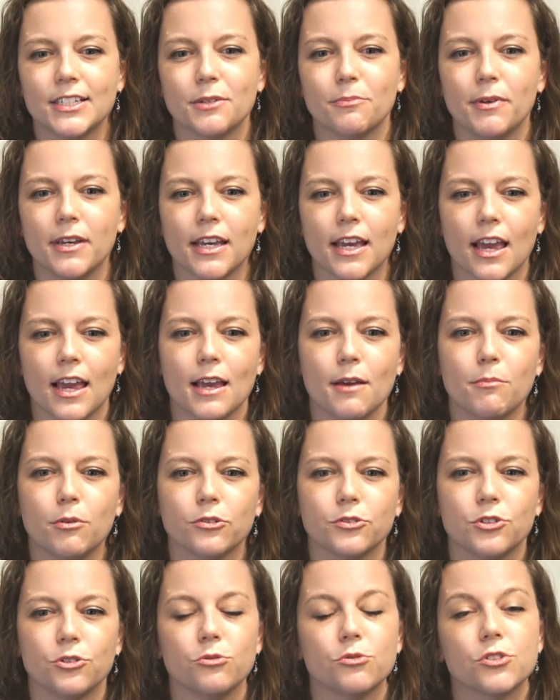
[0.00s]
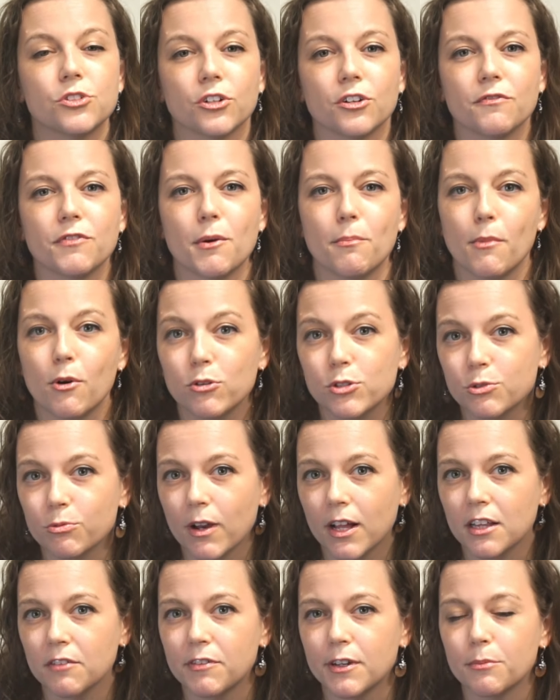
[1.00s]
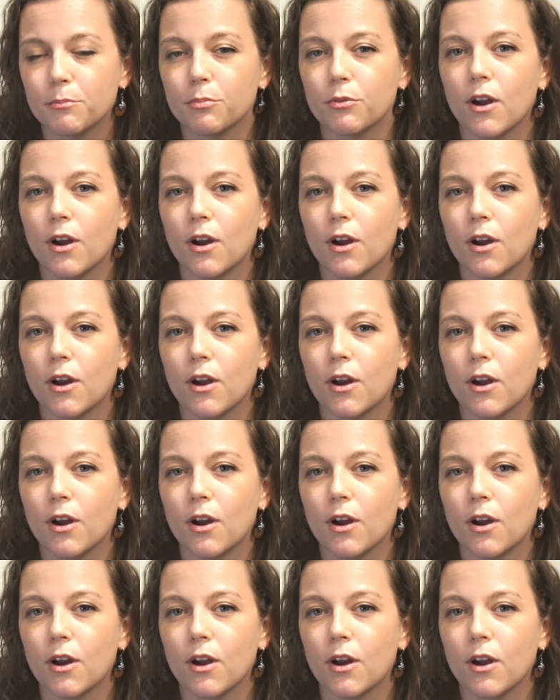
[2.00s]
to being able to serve the most relevant